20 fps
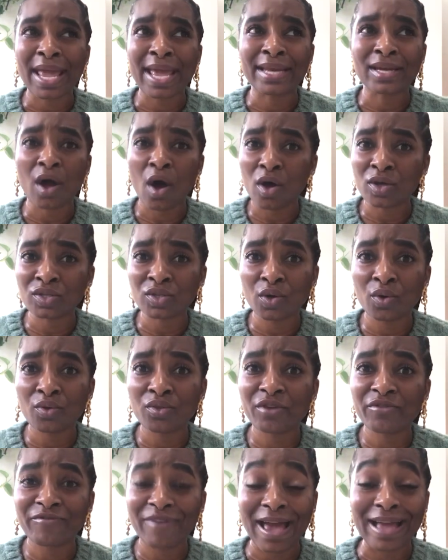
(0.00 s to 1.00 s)
and also
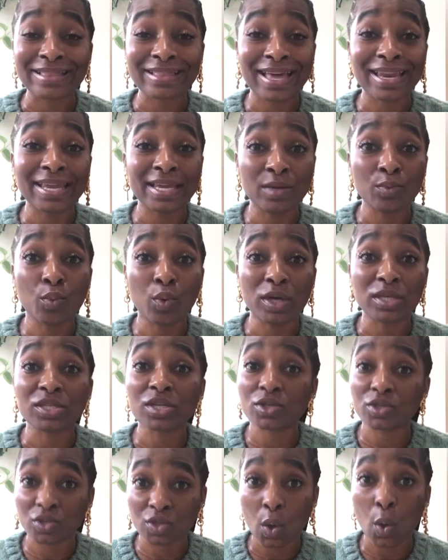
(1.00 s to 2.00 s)
the fact that it was
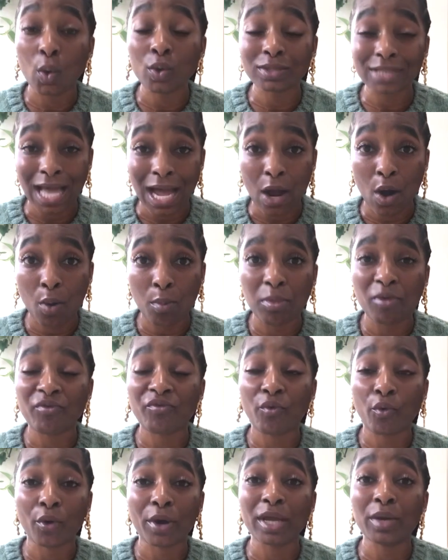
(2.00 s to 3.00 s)
sold out
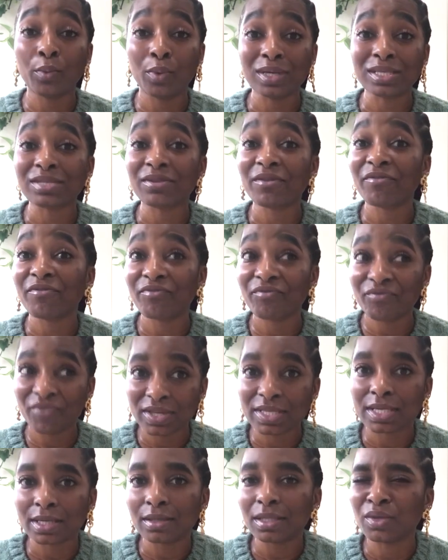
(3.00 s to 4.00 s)
before it was
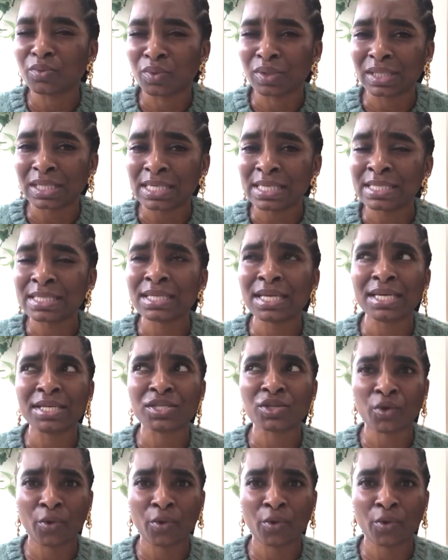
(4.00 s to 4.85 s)
physically released is